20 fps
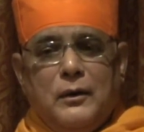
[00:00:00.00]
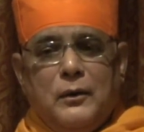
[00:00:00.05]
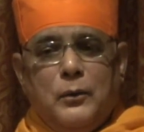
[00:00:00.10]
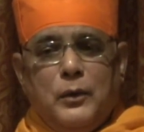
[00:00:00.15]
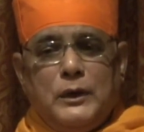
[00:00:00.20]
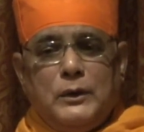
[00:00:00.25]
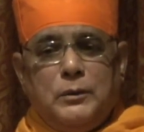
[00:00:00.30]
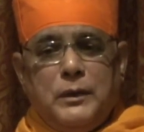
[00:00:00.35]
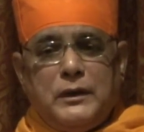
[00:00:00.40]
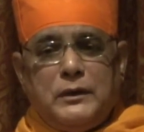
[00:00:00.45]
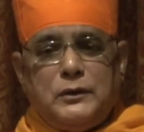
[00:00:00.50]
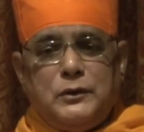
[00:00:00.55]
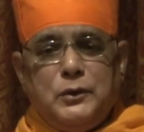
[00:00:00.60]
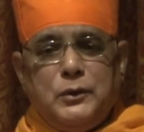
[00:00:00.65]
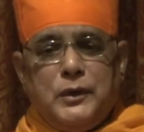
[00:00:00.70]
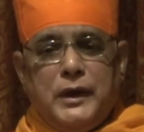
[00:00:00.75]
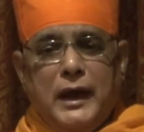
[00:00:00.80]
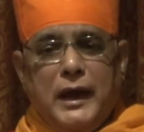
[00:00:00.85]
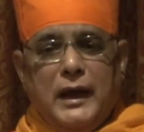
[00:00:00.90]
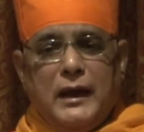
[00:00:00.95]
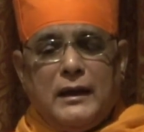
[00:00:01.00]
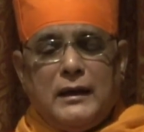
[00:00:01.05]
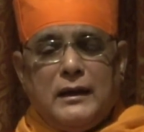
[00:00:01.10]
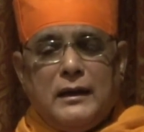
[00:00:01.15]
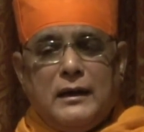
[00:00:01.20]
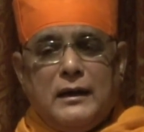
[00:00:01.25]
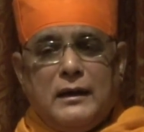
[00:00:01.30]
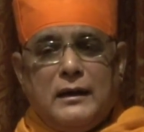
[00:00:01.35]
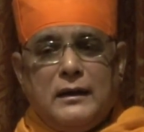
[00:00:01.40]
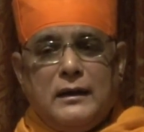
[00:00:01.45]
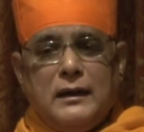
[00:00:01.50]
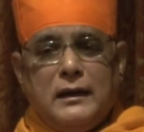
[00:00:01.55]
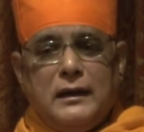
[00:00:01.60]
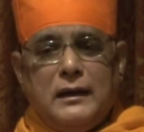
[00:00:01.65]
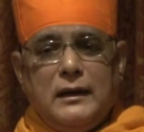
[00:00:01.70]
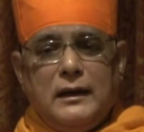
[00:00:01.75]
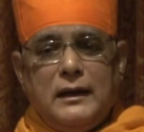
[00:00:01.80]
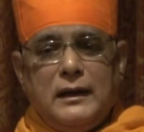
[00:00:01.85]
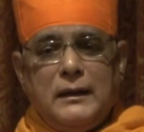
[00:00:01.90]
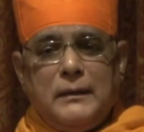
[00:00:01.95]
with which you can
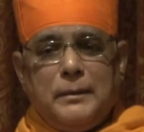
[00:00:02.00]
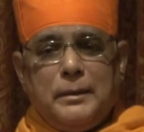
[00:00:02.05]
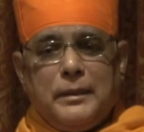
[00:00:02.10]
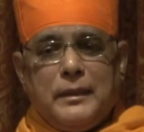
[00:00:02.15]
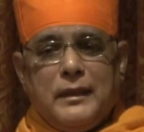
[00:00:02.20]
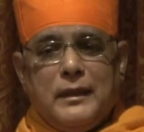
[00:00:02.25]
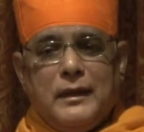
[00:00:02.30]
really